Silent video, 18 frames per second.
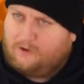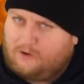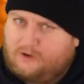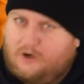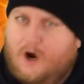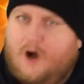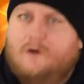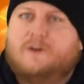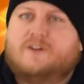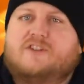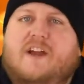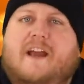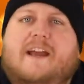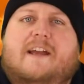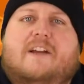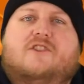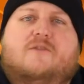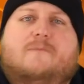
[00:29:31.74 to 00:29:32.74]
are college
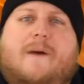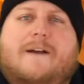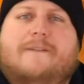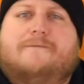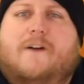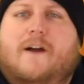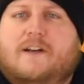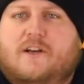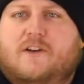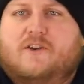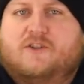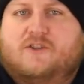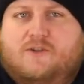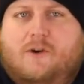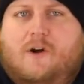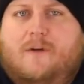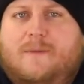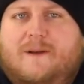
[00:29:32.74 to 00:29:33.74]
age, you might find it
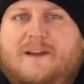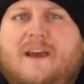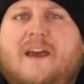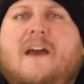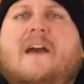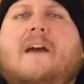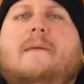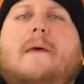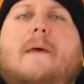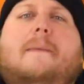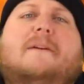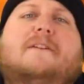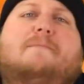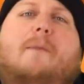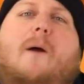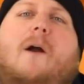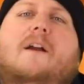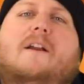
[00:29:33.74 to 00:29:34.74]
disturbing that these
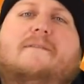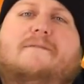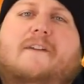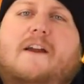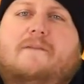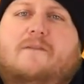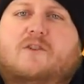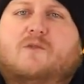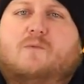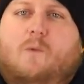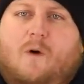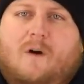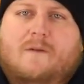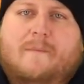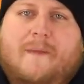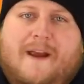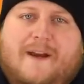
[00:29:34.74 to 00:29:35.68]
party favors weren't